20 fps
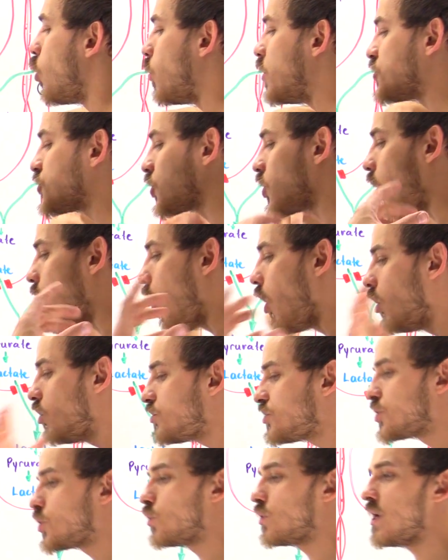which are
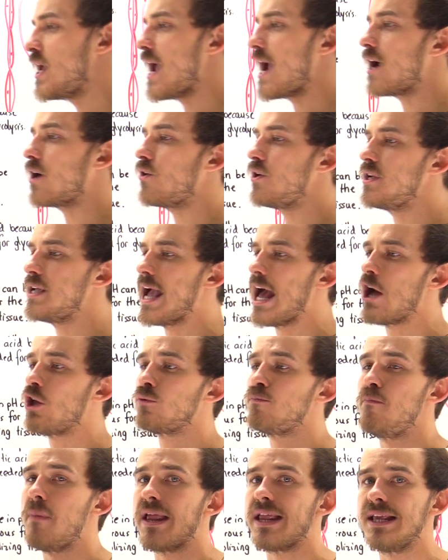also carrying
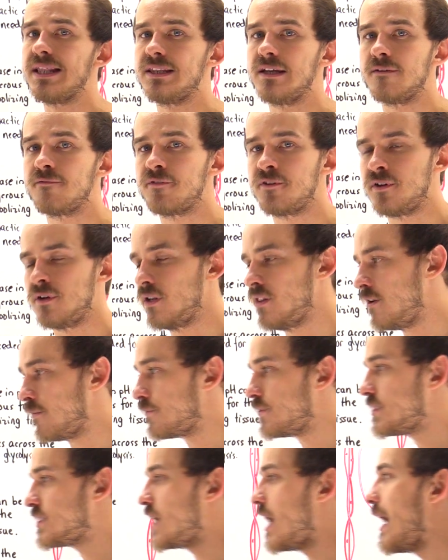out many different,
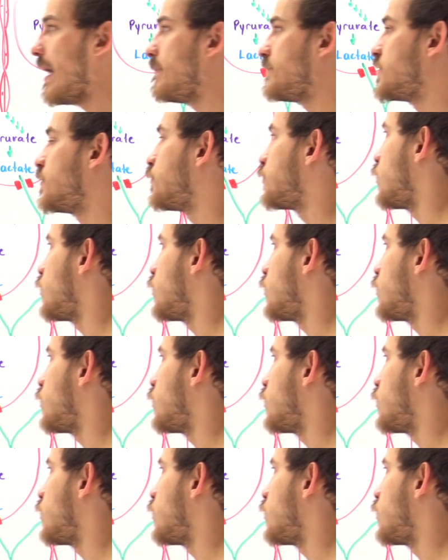different types of